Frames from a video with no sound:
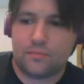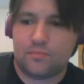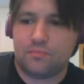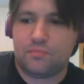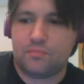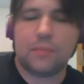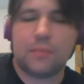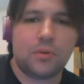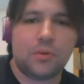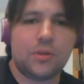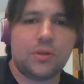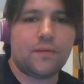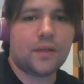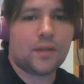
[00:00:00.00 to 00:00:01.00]
people
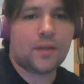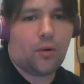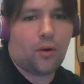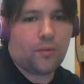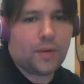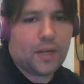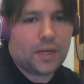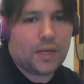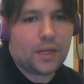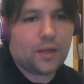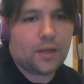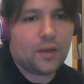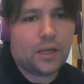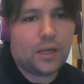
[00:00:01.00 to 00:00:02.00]
living there
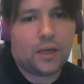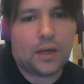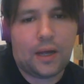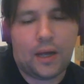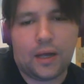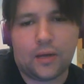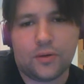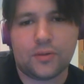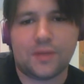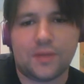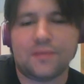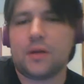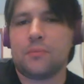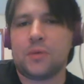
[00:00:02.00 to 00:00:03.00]
already who
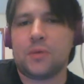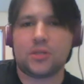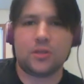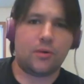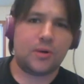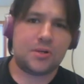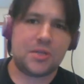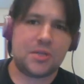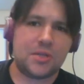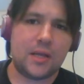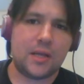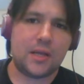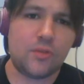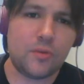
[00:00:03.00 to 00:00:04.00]
lived at a much lower tech
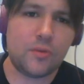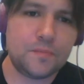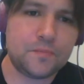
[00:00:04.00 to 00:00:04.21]
level.